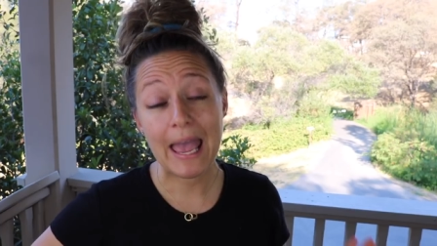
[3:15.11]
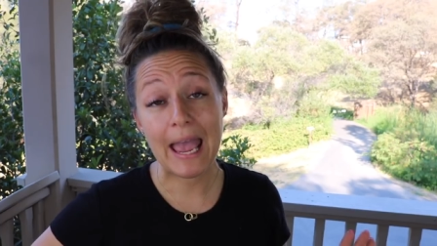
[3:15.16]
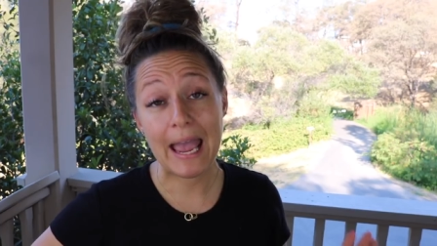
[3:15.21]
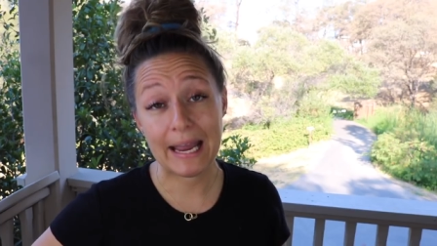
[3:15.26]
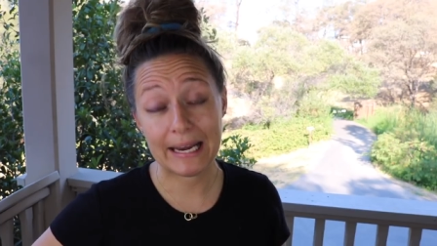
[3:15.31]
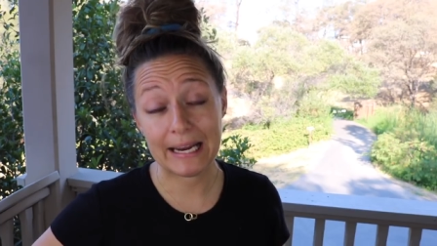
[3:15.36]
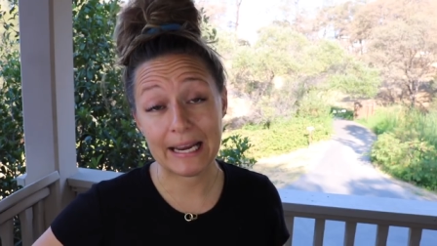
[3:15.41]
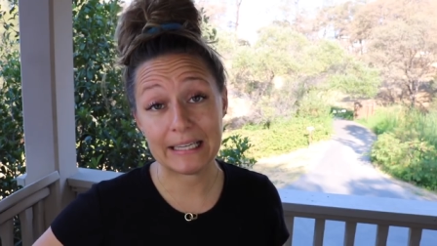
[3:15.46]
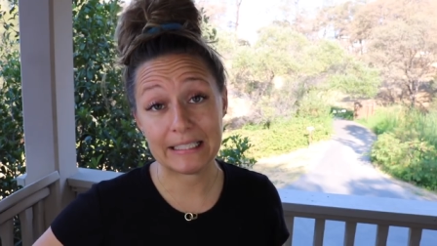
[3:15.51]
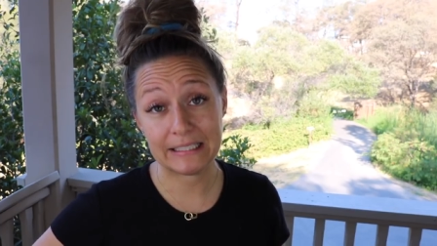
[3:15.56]

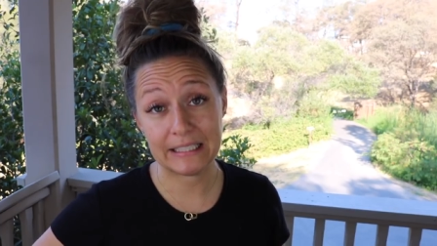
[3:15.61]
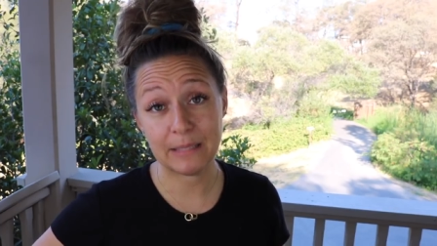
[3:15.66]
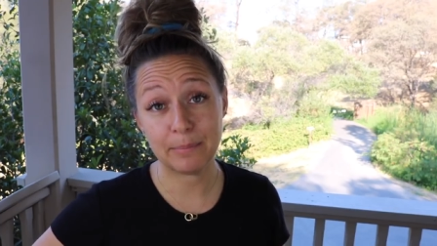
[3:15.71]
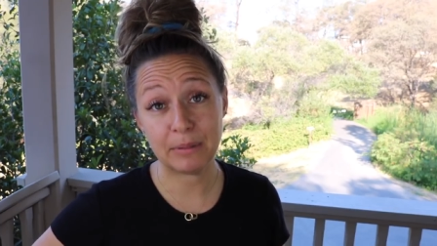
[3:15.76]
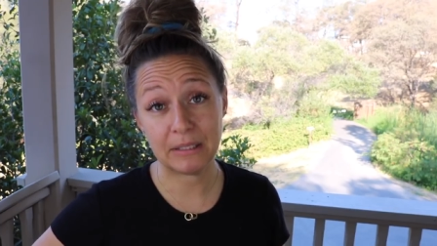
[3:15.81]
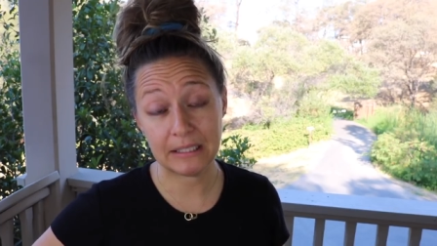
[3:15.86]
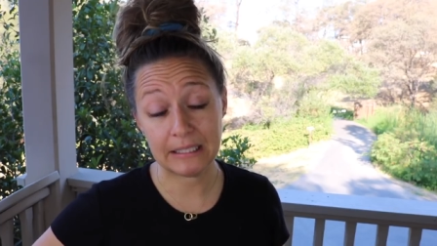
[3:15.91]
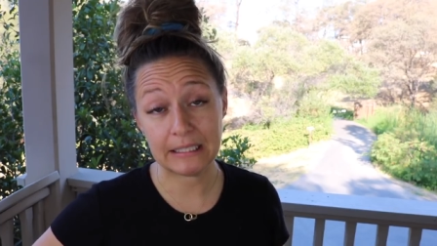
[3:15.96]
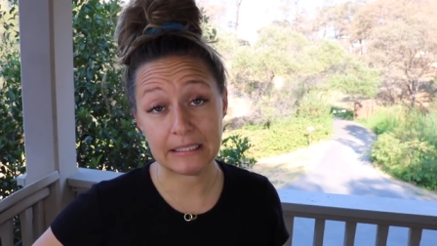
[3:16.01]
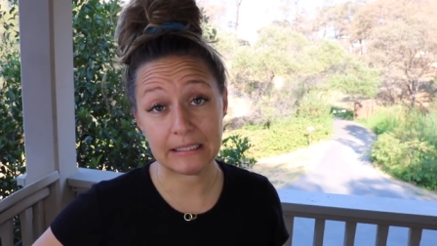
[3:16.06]
and I see
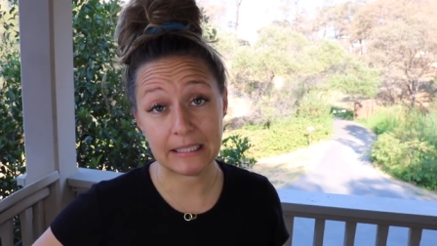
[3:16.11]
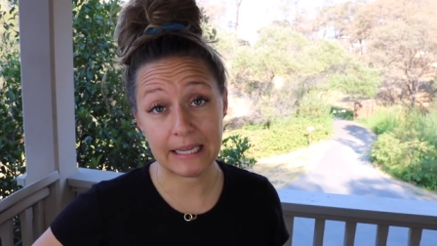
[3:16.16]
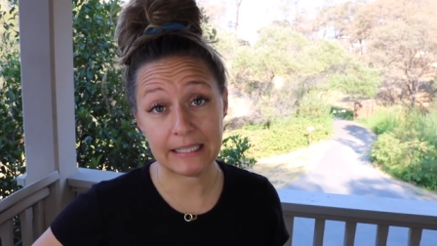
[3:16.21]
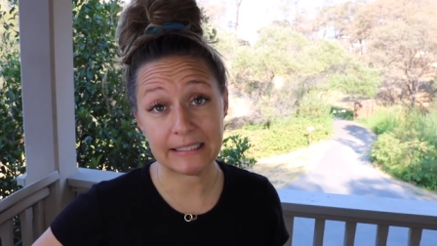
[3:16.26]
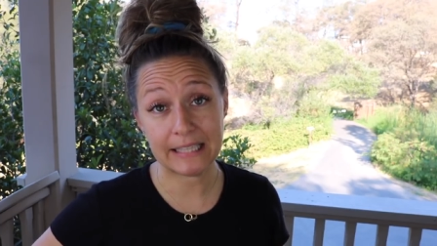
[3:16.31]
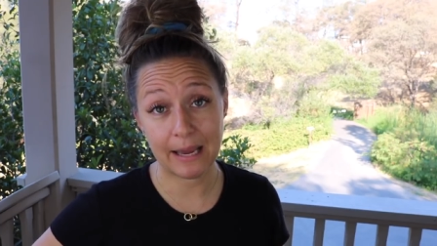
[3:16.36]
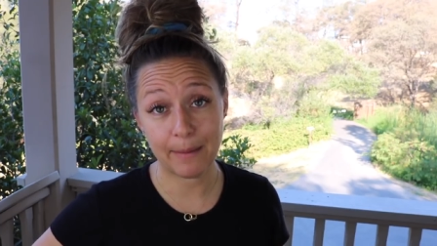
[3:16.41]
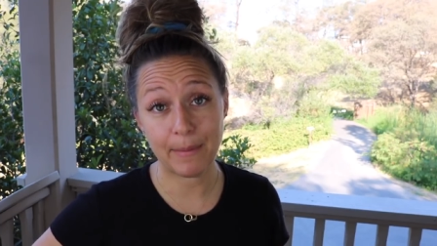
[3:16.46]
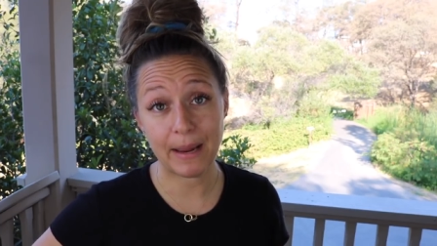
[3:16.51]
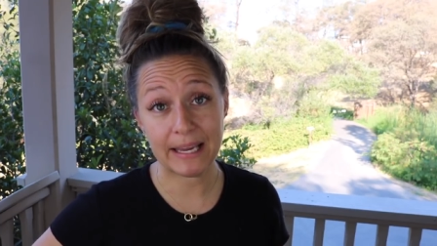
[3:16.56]
police
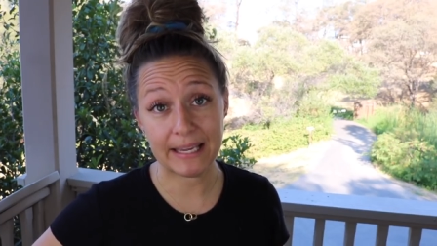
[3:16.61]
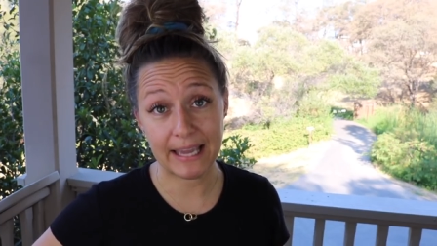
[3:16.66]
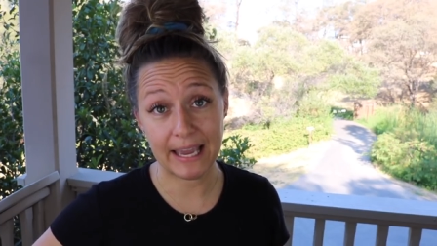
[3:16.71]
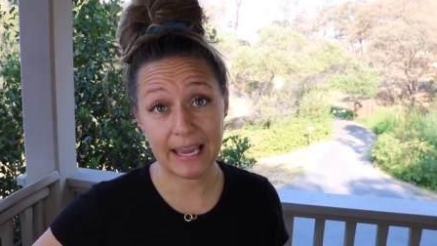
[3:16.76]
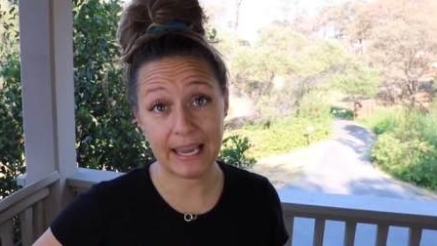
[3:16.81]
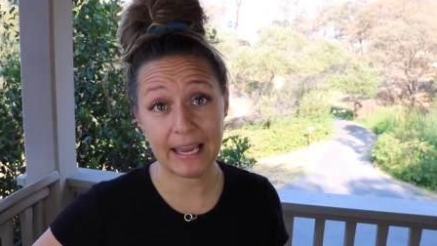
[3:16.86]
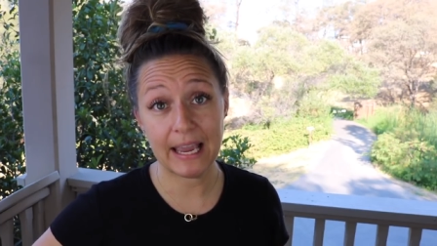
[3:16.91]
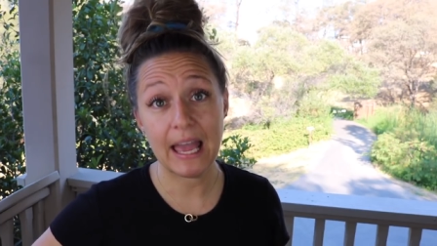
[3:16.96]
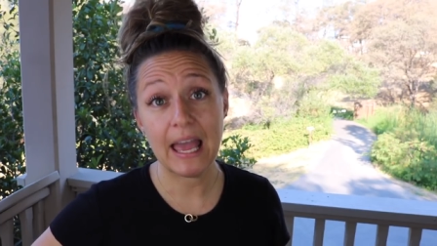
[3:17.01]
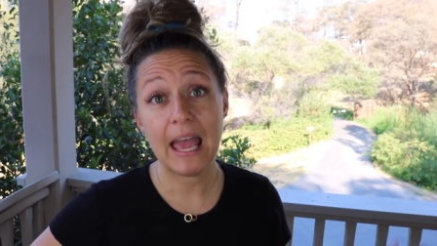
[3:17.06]
lights at my
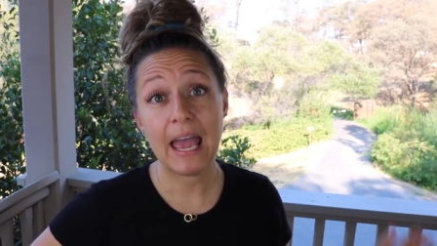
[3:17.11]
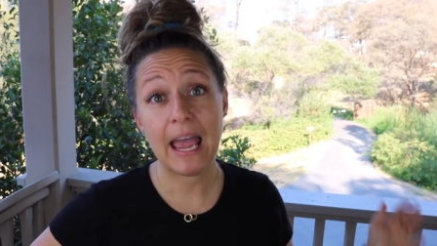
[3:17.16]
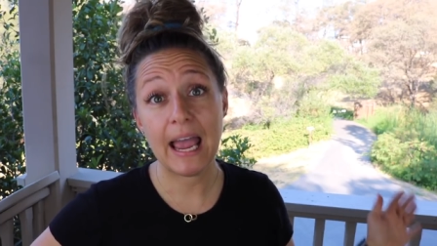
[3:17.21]
gate